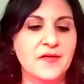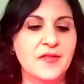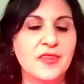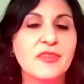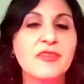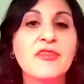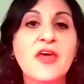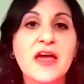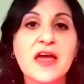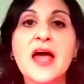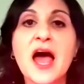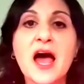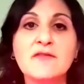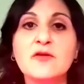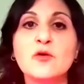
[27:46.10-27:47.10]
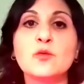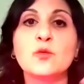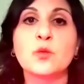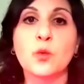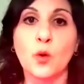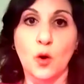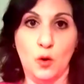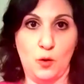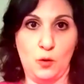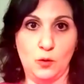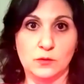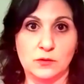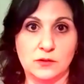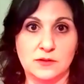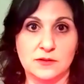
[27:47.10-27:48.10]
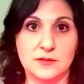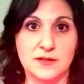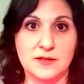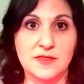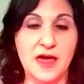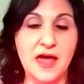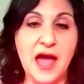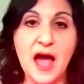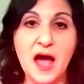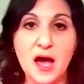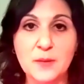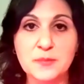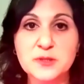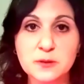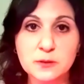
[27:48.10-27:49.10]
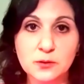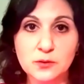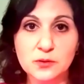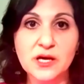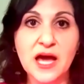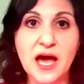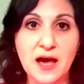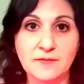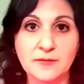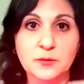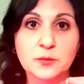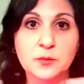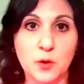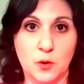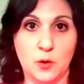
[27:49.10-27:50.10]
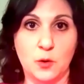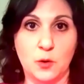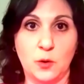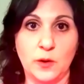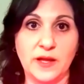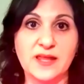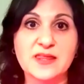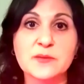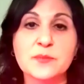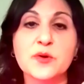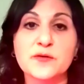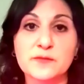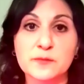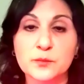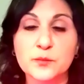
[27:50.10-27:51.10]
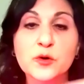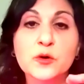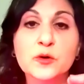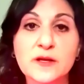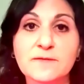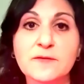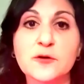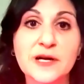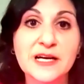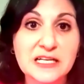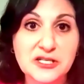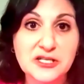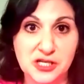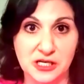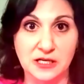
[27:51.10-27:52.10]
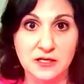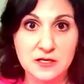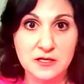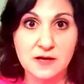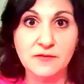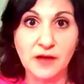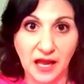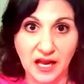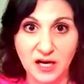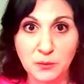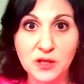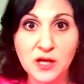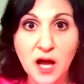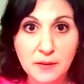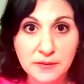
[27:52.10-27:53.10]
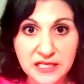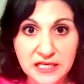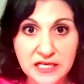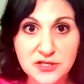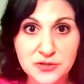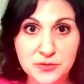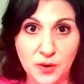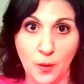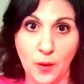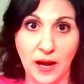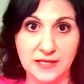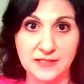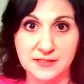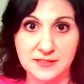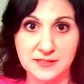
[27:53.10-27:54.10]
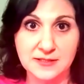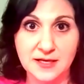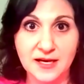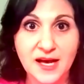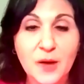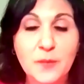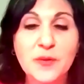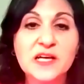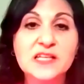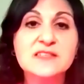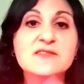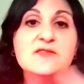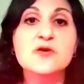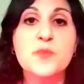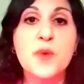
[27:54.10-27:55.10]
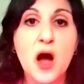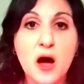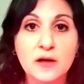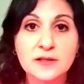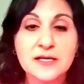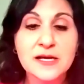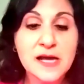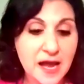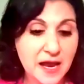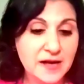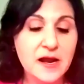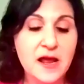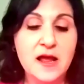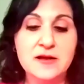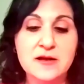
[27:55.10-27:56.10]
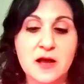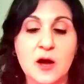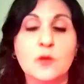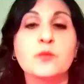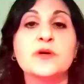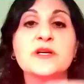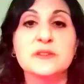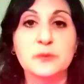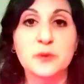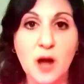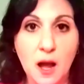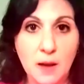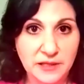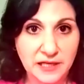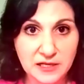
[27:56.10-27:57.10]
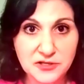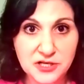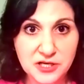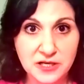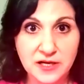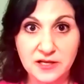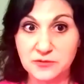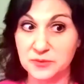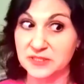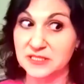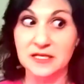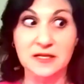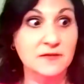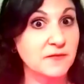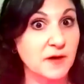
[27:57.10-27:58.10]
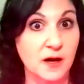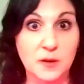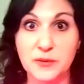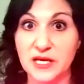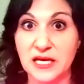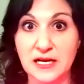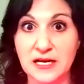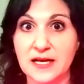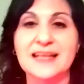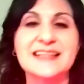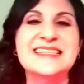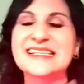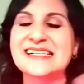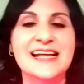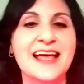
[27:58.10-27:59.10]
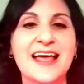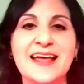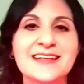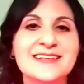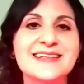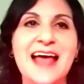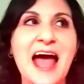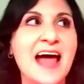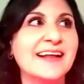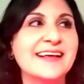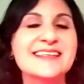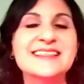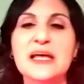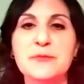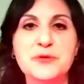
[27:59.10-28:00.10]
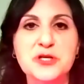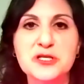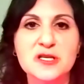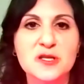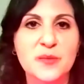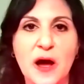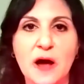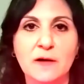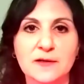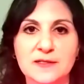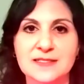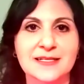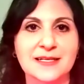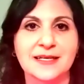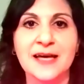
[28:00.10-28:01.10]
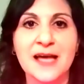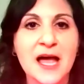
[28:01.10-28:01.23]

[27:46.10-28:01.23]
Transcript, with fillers: They have a role. They absolutely have a role in the proliferation of animal accommodation requests because of their policy. And a reasonable accommodation, as we said at the very beginning, it's an exception to the policy.